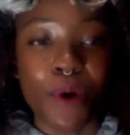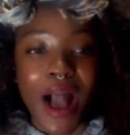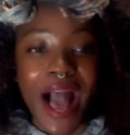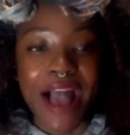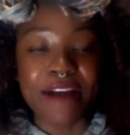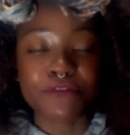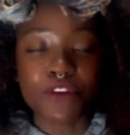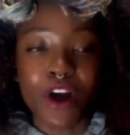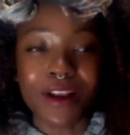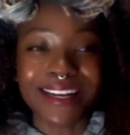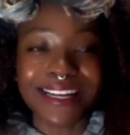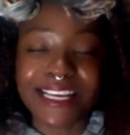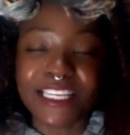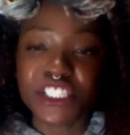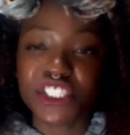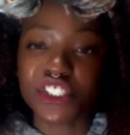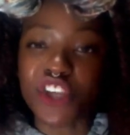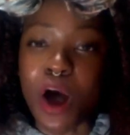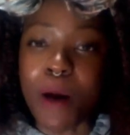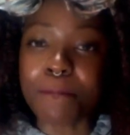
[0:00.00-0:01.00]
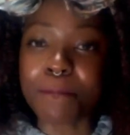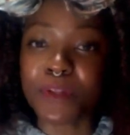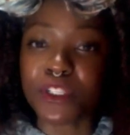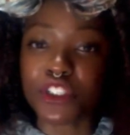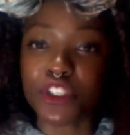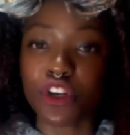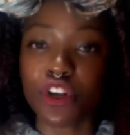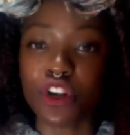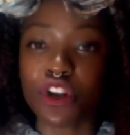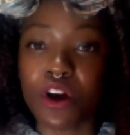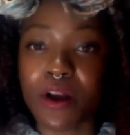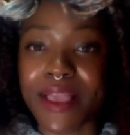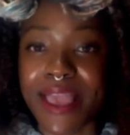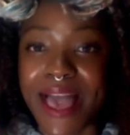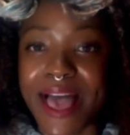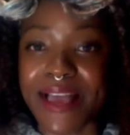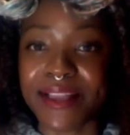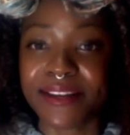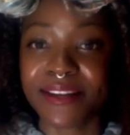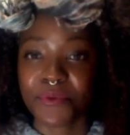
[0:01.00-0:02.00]
I've got an example to look
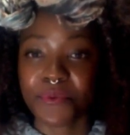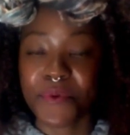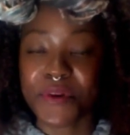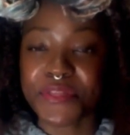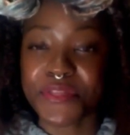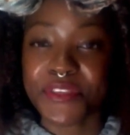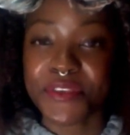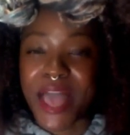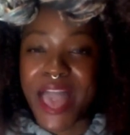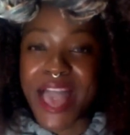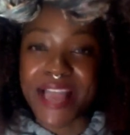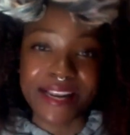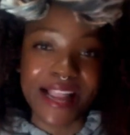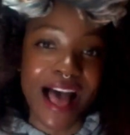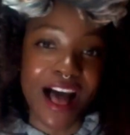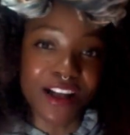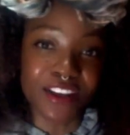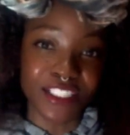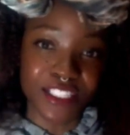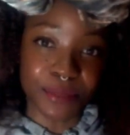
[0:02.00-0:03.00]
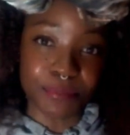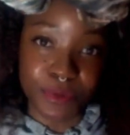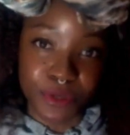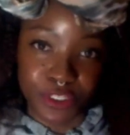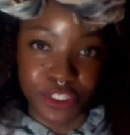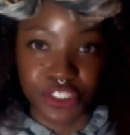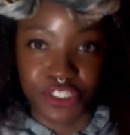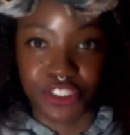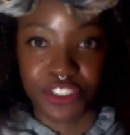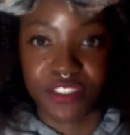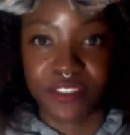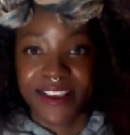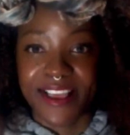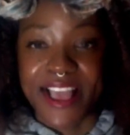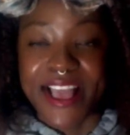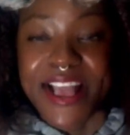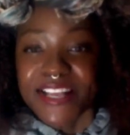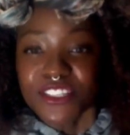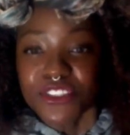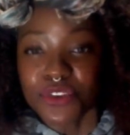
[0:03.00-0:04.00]
at with Anheuser-Busch
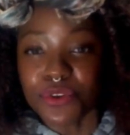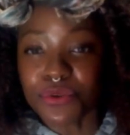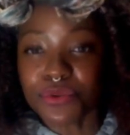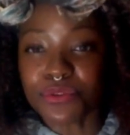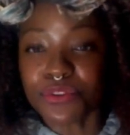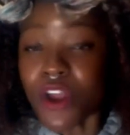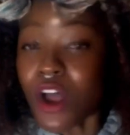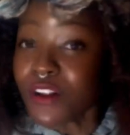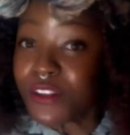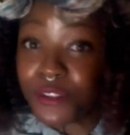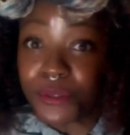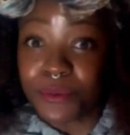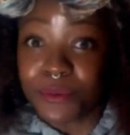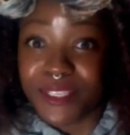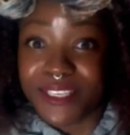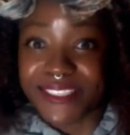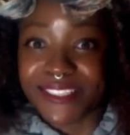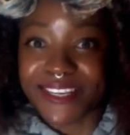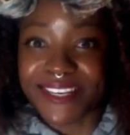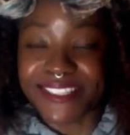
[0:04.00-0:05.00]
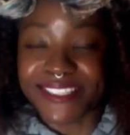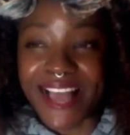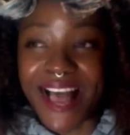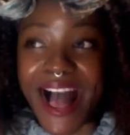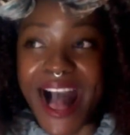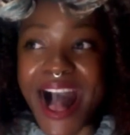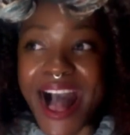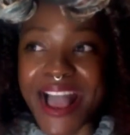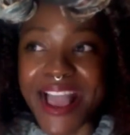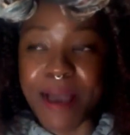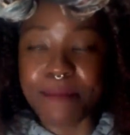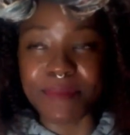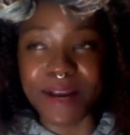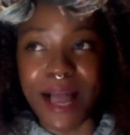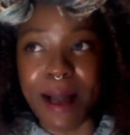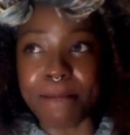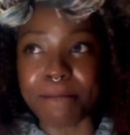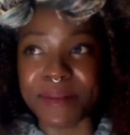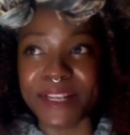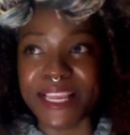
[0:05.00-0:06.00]
to not do this because I am a
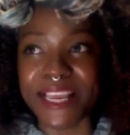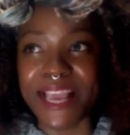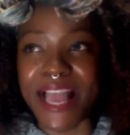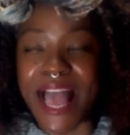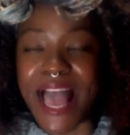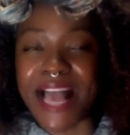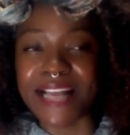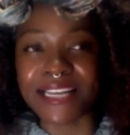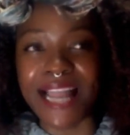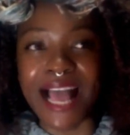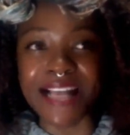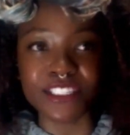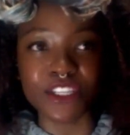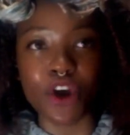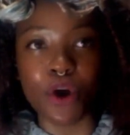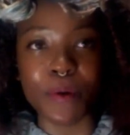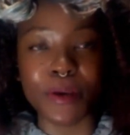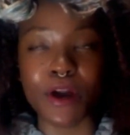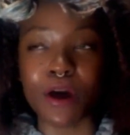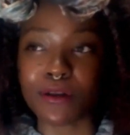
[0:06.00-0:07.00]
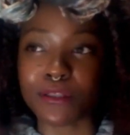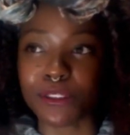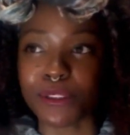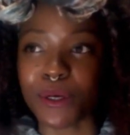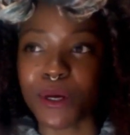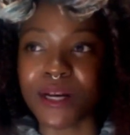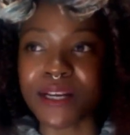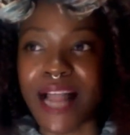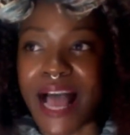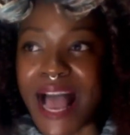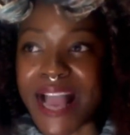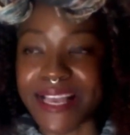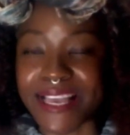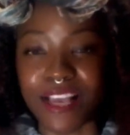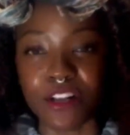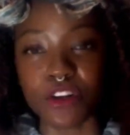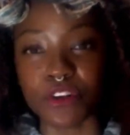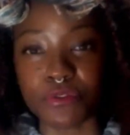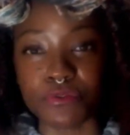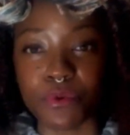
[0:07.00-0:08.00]
company and as a going concern, I
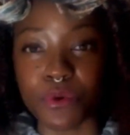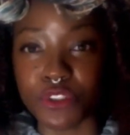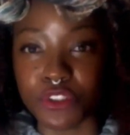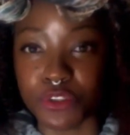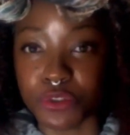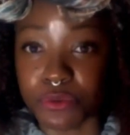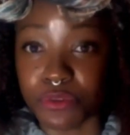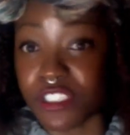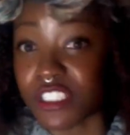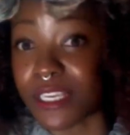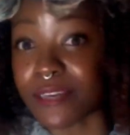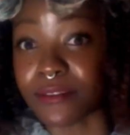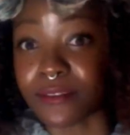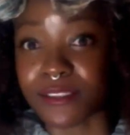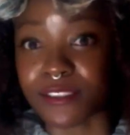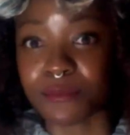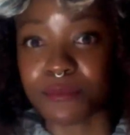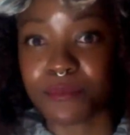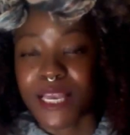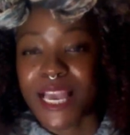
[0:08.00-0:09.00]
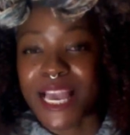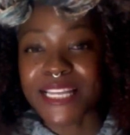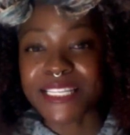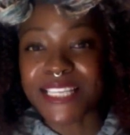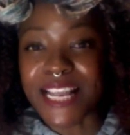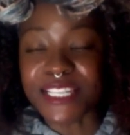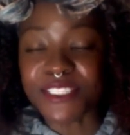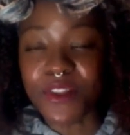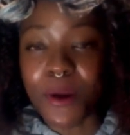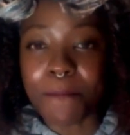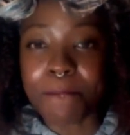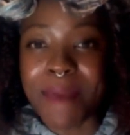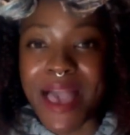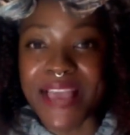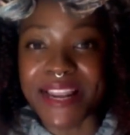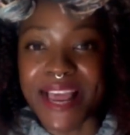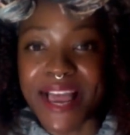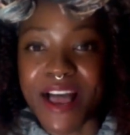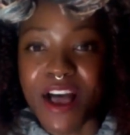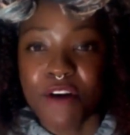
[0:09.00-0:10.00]
cannot afford to lose sales. It does not
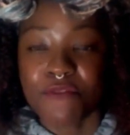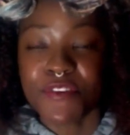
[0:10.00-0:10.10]
matter.